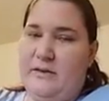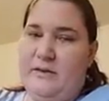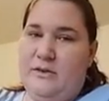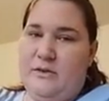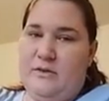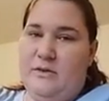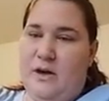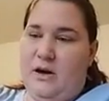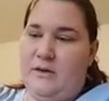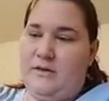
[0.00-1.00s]
I just
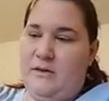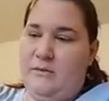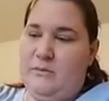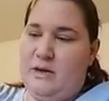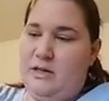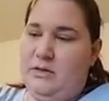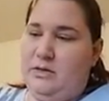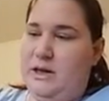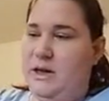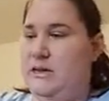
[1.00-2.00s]
knock some in the
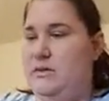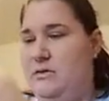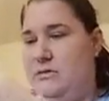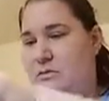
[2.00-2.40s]
lid.